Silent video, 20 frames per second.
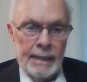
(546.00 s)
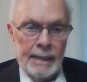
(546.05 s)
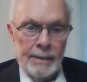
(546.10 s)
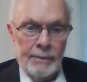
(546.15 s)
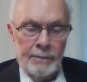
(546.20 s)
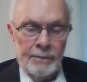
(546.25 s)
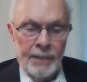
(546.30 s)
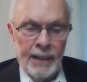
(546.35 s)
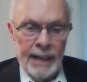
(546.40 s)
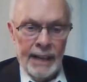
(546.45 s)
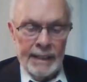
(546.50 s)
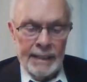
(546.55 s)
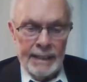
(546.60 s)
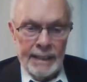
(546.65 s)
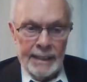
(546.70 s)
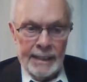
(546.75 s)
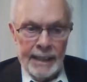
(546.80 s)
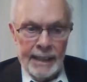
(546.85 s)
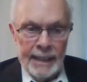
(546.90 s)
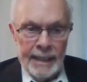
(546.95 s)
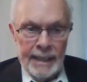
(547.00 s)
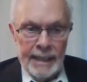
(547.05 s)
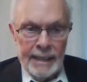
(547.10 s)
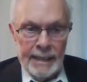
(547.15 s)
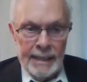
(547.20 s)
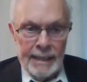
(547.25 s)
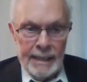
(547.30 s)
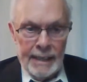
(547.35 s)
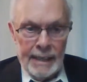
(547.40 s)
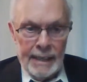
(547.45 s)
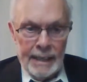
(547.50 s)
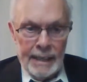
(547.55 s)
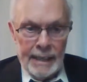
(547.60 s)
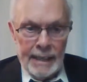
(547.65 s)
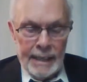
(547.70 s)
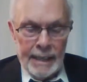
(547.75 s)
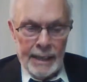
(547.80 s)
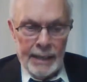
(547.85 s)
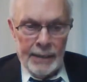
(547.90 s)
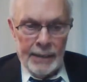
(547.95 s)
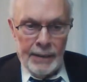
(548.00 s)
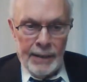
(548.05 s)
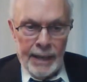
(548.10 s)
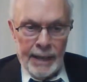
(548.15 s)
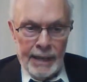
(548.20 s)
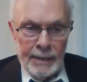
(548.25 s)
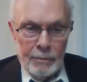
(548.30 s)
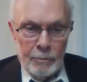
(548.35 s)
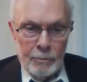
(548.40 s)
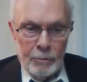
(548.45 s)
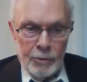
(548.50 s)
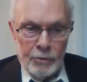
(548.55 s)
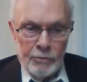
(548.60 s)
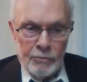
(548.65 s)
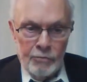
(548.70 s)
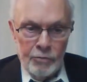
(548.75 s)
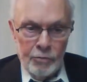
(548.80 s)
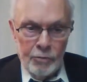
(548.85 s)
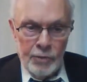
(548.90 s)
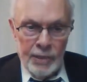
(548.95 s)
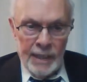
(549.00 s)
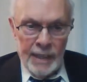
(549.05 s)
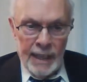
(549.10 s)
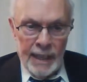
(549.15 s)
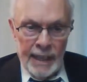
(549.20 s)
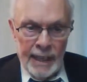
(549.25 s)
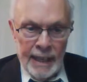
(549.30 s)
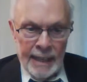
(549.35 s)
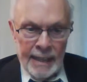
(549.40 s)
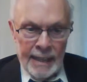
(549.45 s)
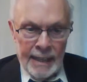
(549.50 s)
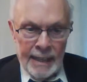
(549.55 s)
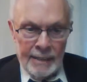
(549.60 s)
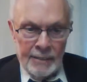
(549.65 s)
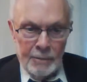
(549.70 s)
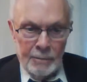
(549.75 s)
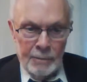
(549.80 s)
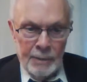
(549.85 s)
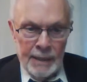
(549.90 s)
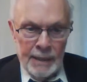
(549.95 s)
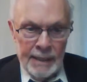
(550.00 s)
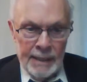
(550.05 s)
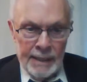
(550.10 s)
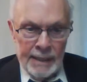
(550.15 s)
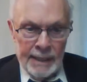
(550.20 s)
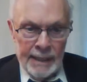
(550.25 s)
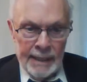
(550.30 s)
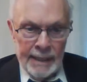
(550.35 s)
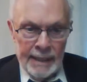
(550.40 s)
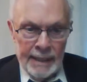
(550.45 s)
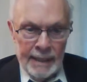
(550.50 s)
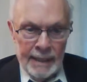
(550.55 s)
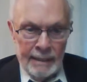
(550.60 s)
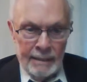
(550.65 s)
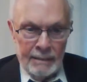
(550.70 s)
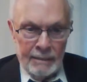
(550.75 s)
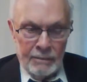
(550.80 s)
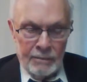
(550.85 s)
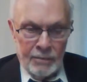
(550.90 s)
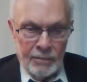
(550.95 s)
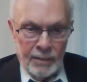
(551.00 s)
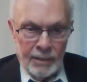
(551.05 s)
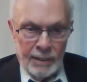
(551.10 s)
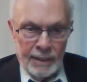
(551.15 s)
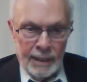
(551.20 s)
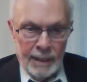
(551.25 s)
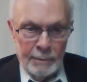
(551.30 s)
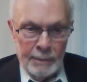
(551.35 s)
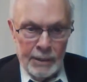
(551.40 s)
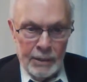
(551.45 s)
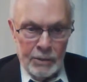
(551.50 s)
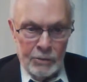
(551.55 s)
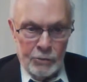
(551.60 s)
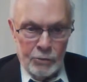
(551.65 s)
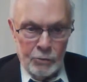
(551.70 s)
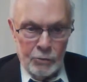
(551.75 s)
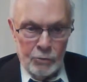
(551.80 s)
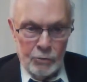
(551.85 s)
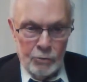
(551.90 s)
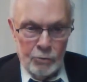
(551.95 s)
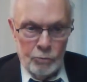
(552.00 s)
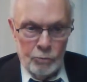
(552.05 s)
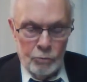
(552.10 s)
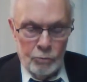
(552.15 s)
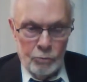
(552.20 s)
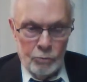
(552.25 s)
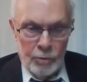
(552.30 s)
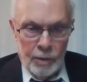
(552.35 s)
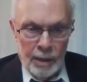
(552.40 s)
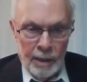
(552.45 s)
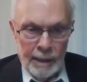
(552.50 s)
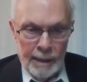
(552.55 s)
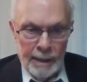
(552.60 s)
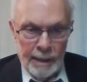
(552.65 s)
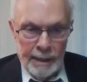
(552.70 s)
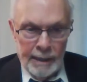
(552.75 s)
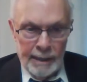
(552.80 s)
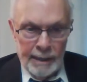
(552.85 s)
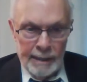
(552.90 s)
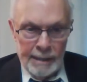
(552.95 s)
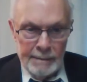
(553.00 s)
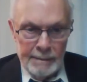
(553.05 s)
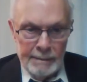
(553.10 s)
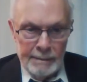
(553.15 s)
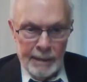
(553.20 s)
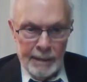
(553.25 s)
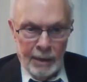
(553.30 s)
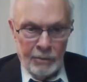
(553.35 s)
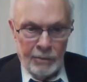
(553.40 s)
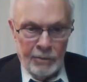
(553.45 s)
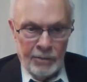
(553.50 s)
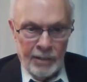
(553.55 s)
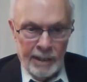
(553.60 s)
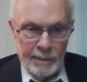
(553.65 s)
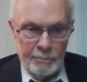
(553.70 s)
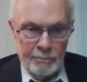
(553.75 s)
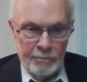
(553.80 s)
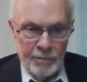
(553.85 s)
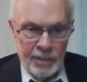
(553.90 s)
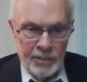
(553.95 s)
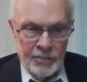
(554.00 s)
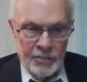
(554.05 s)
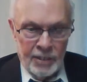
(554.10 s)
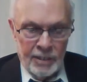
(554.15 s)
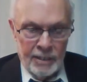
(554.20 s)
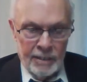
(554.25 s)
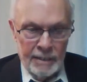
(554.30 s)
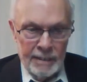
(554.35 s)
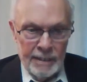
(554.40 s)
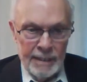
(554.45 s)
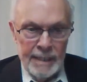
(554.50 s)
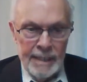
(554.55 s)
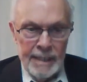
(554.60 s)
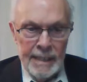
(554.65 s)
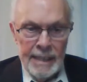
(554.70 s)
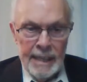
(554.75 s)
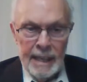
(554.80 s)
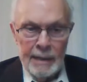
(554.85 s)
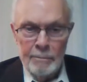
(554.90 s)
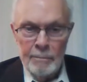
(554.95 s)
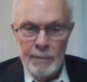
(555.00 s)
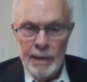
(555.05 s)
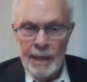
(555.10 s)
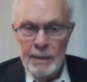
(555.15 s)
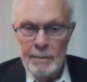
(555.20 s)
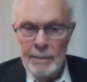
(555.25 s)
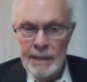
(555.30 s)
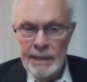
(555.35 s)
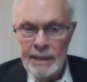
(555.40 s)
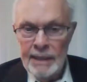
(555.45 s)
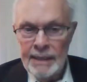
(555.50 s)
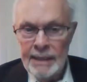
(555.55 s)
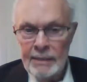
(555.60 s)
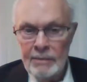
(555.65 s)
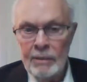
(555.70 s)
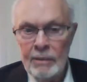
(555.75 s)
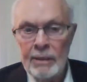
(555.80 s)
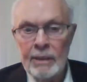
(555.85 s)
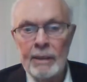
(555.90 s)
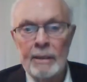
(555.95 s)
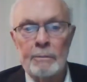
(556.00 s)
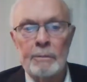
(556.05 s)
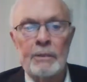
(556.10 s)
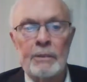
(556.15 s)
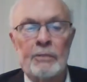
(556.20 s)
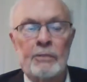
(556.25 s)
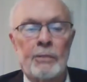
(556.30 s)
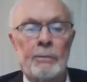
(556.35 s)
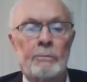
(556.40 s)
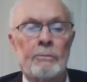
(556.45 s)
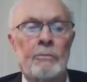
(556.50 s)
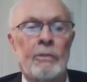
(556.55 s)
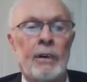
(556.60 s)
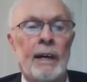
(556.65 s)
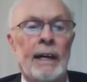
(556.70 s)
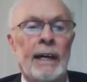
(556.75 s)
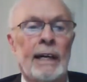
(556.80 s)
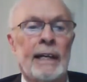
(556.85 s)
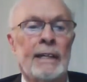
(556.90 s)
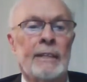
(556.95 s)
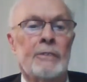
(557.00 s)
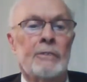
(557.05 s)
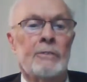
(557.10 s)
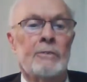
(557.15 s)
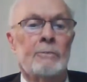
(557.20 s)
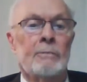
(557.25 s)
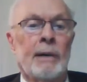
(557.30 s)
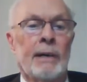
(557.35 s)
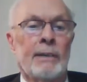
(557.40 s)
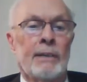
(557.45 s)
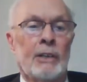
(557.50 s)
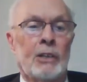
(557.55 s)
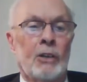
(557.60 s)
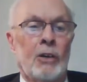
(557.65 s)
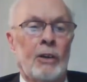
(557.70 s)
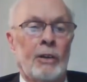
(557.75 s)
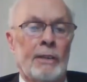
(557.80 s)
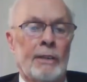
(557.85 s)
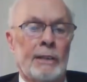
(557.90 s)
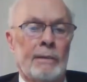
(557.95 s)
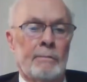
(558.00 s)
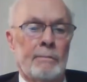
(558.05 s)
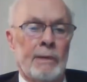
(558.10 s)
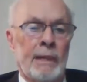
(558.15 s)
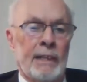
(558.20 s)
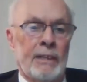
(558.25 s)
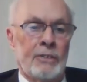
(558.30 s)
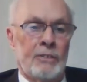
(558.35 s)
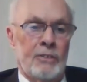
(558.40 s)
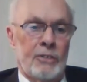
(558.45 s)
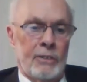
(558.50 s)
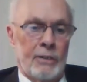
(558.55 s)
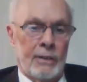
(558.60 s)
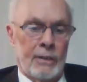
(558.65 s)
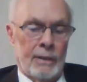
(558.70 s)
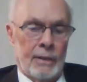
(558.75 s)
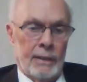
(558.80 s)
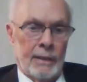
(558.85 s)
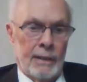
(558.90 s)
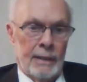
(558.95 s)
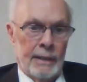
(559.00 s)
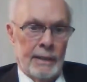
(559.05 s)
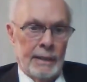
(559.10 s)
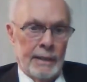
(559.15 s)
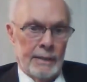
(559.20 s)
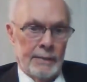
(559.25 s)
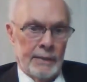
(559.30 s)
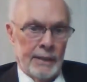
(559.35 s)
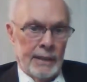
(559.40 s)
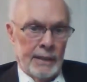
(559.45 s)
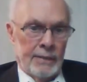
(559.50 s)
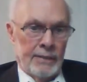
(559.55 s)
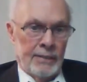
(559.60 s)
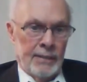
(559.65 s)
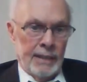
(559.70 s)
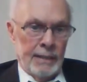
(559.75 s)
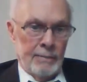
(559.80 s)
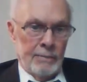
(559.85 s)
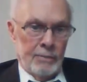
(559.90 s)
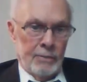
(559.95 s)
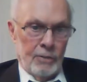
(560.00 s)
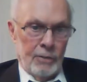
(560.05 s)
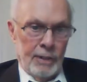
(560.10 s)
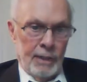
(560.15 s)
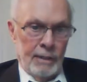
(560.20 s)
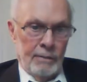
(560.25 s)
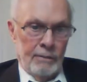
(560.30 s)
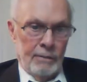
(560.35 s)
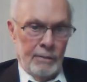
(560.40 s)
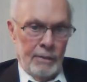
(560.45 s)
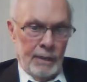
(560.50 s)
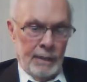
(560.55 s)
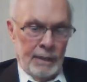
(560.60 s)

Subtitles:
The fact that they withdrew the ad doesn't mean that they are succumbing to outside pressure. It may be that they were a little bit surprised by the condemnation that it seems to have